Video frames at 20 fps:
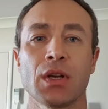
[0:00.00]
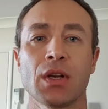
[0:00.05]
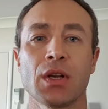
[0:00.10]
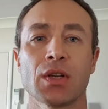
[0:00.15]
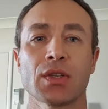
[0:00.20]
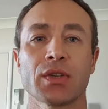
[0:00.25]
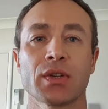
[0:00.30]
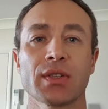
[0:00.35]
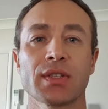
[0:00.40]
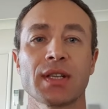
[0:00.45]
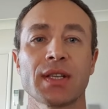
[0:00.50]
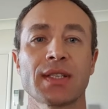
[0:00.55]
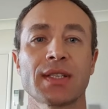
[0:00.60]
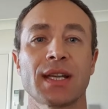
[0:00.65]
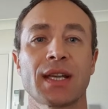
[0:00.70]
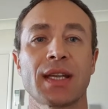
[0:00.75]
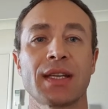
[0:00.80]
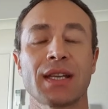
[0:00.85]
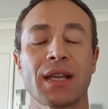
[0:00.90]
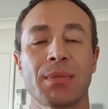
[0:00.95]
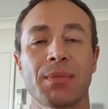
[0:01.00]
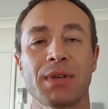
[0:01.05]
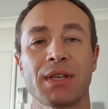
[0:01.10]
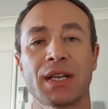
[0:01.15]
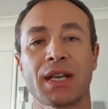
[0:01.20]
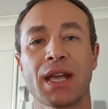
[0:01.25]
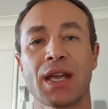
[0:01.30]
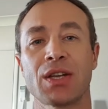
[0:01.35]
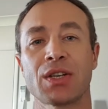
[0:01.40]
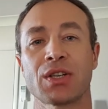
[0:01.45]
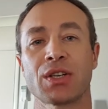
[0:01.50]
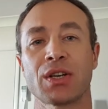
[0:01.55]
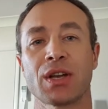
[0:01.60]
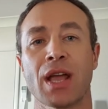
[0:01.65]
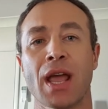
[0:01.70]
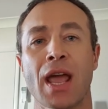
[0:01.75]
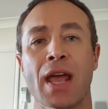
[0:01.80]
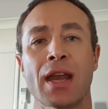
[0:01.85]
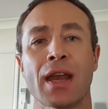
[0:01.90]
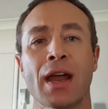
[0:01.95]
So I started taking that medication,
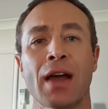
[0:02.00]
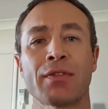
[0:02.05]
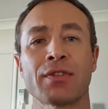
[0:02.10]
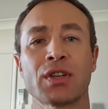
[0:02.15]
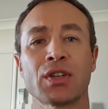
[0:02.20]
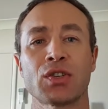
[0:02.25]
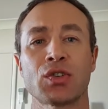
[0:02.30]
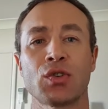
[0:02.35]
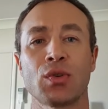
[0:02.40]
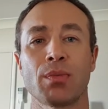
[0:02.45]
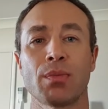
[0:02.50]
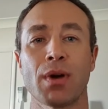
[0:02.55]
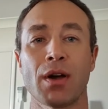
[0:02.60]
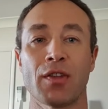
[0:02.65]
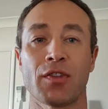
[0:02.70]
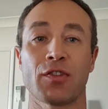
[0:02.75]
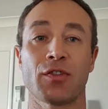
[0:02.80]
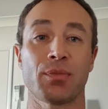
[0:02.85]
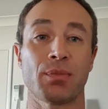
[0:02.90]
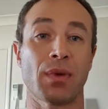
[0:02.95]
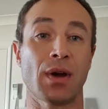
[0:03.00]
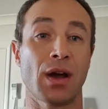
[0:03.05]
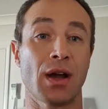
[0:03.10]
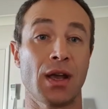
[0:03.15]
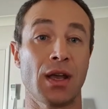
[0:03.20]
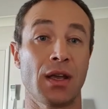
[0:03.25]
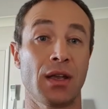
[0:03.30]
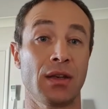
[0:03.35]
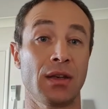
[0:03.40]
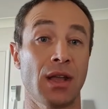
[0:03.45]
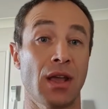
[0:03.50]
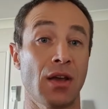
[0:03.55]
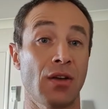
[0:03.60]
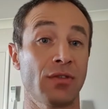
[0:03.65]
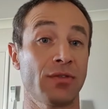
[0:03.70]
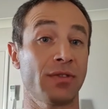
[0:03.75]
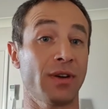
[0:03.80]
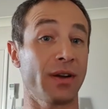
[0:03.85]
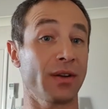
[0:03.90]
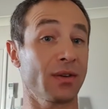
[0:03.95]
and after 2 months, my nail
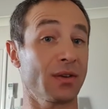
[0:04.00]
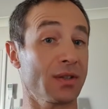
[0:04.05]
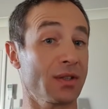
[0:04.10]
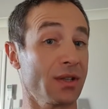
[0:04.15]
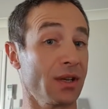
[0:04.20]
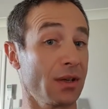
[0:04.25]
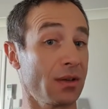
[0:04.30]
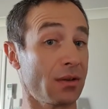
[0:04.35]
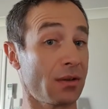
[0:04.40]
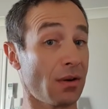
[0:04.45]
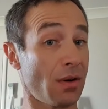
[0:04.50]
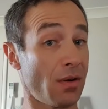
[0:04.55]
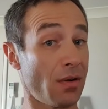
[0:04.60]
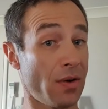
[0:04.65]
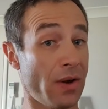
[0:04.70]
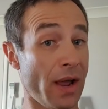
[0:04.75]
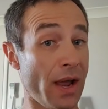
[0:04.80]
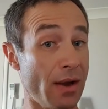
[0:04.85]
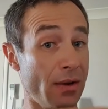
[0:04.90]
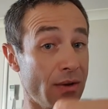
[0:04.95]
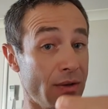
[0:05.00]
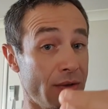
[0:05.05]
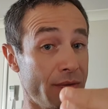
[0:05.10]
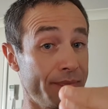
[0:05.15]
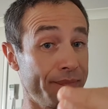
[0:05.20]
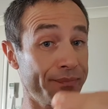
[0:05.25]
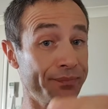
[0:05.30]
fungus started growing out.